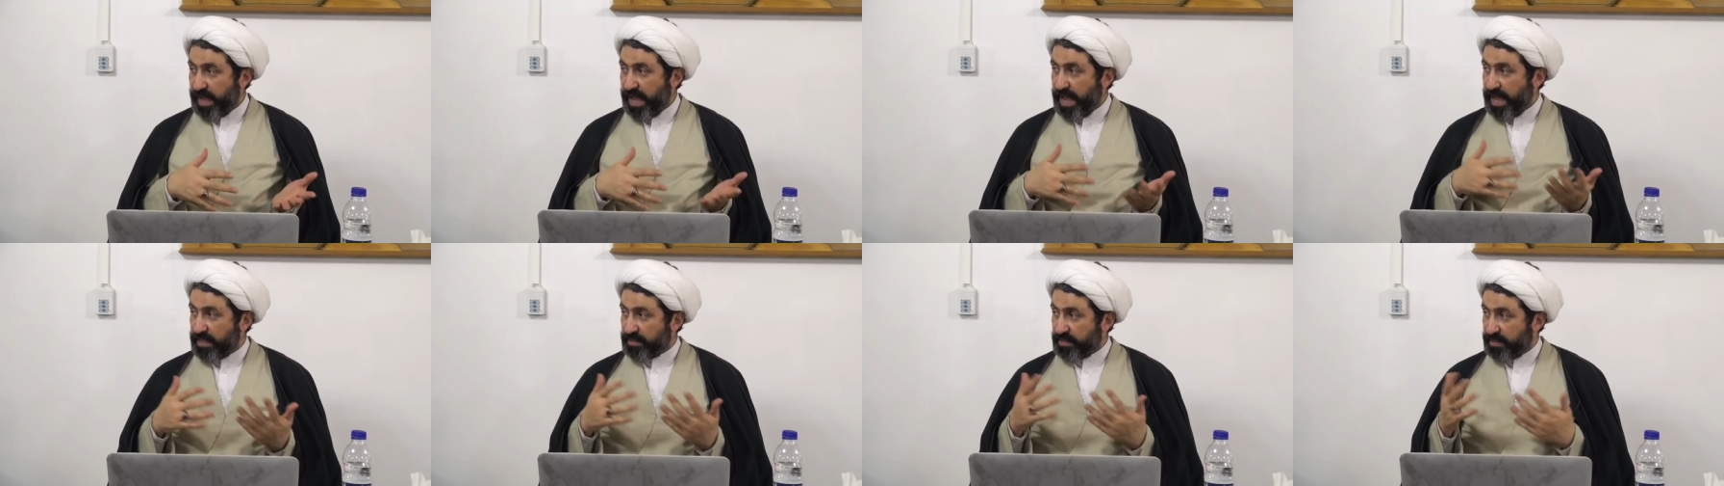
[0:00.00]

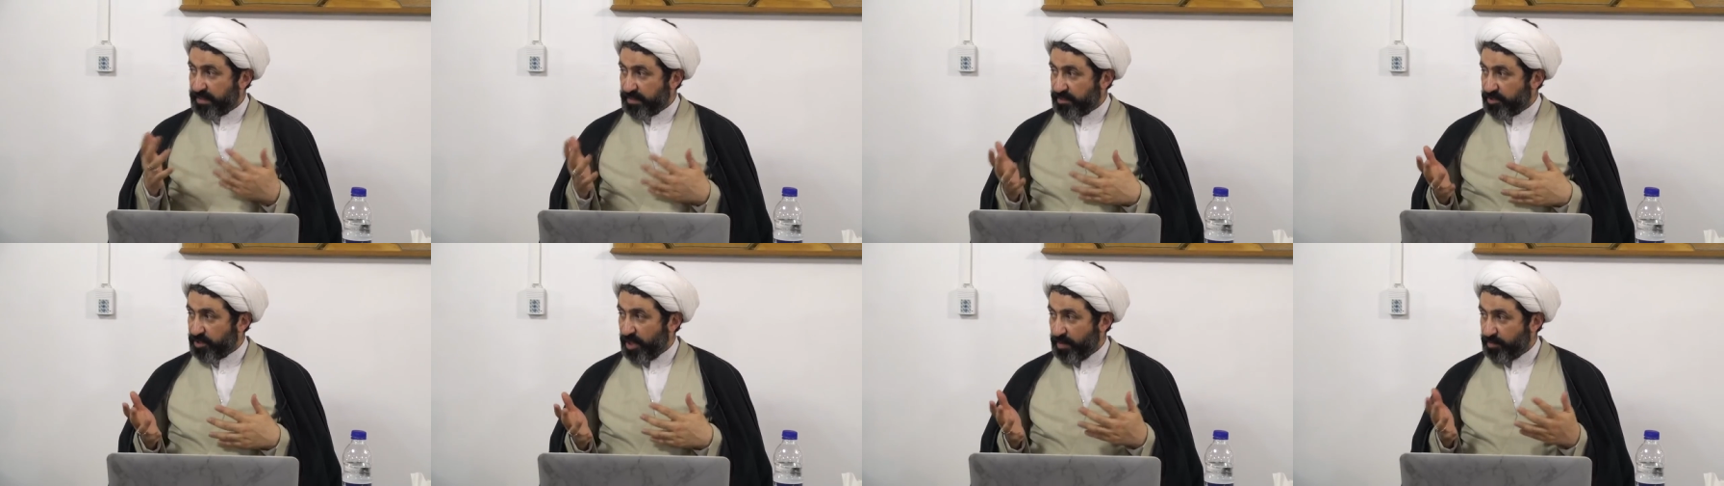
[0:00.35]
adl
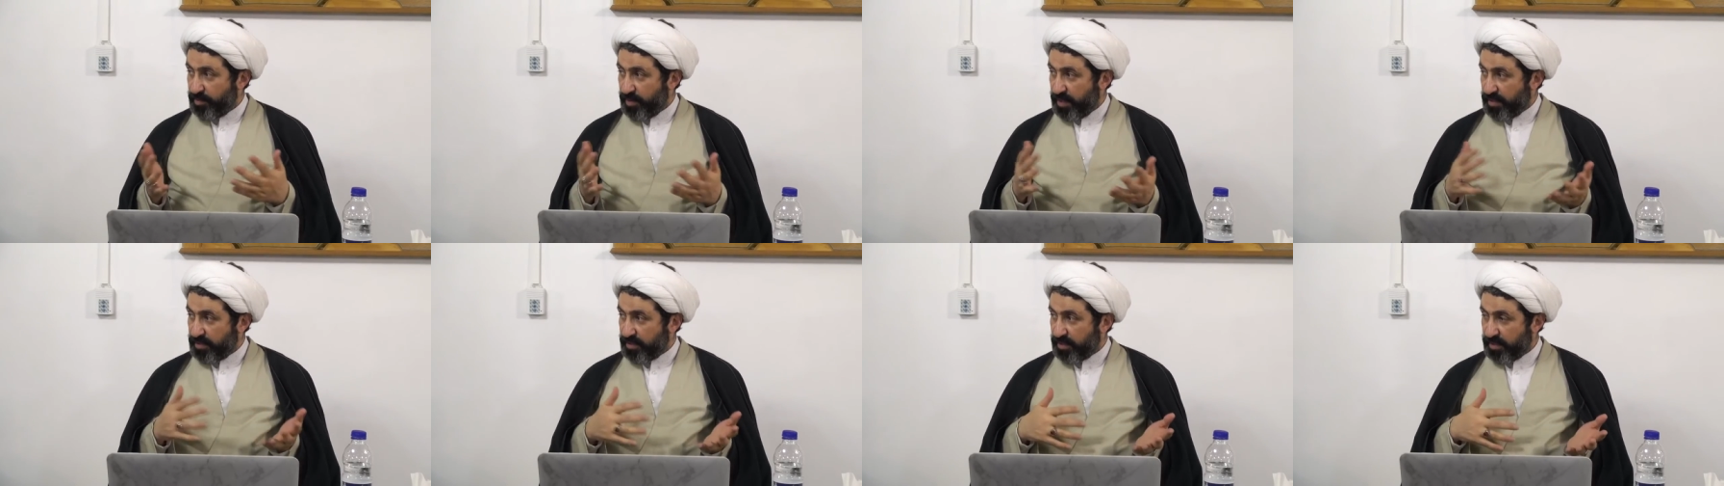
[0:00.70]
and
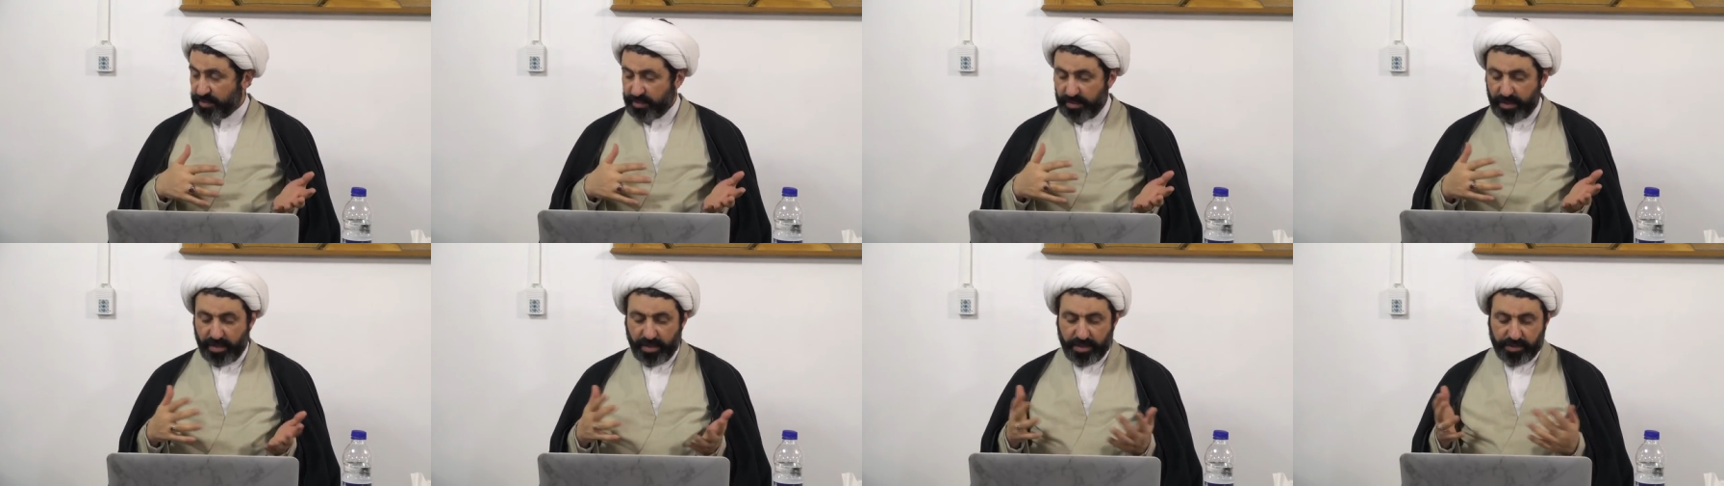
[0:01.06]
jabr and
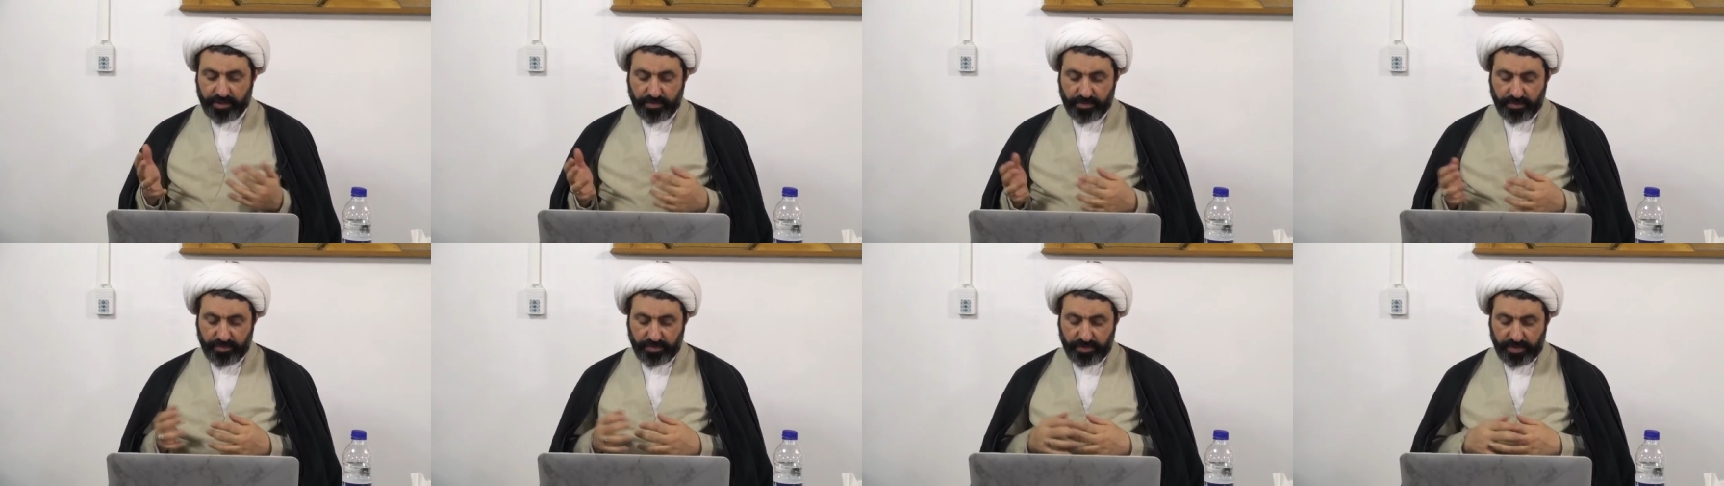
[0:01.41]
ikhtiyar,
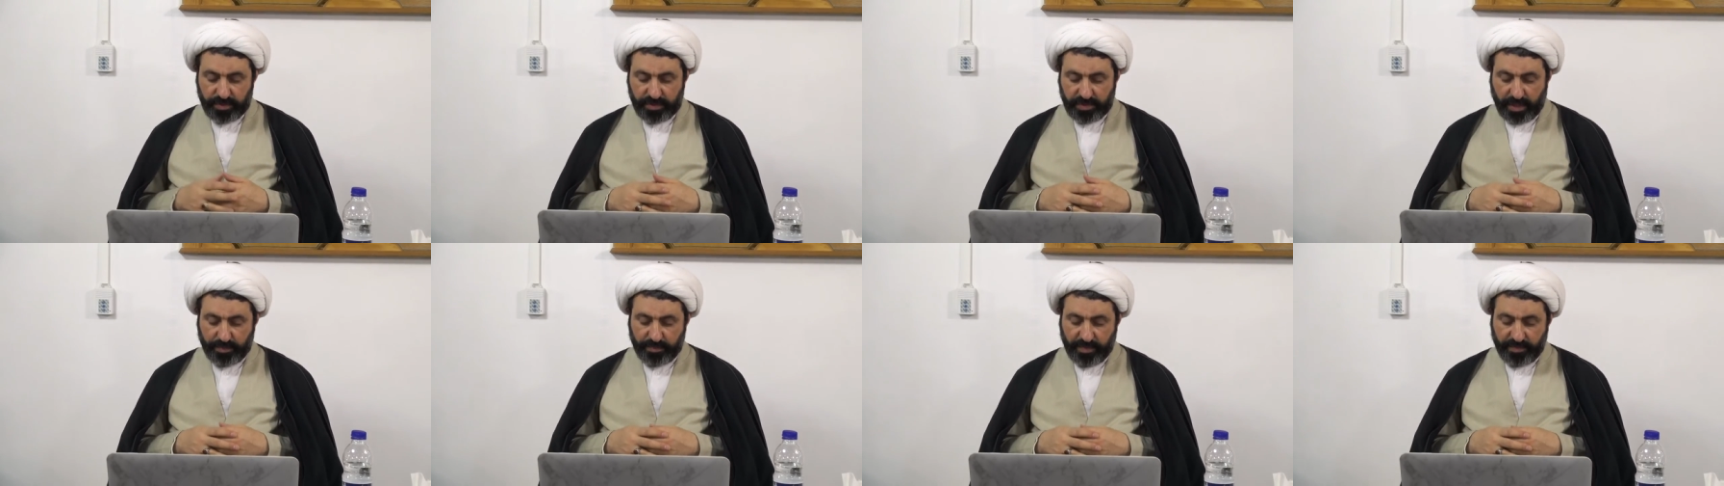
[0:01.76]
you know,
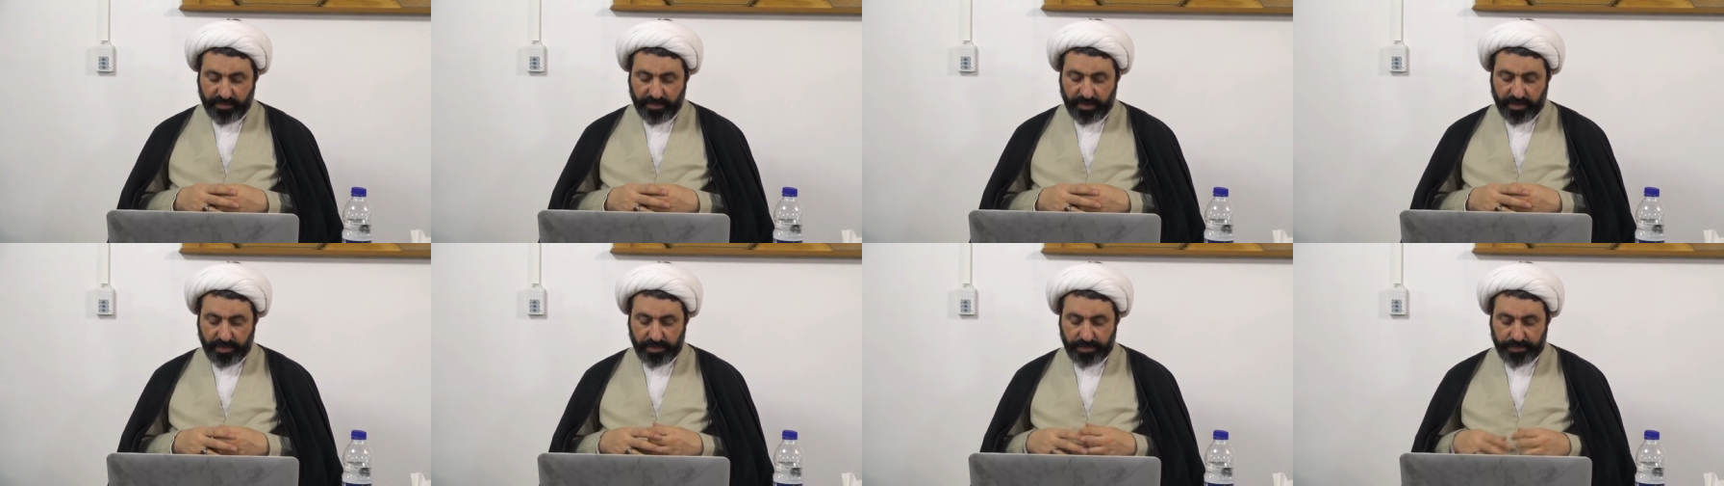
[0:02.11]
these type of
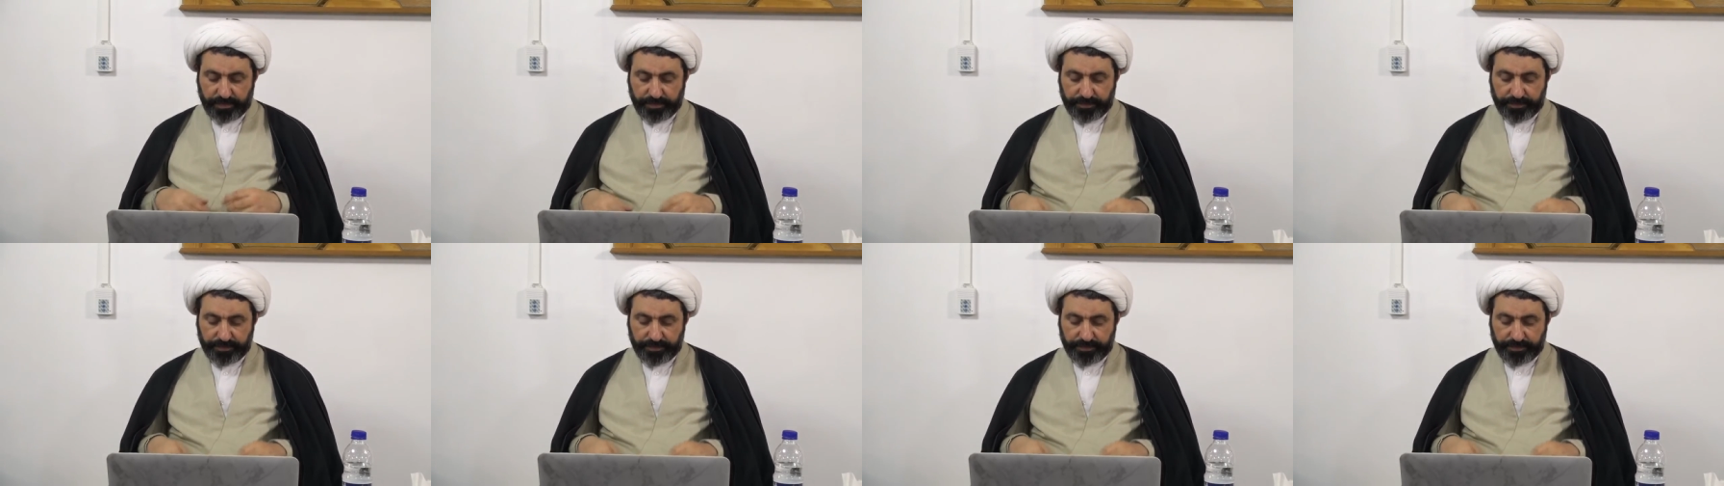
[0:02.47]
things.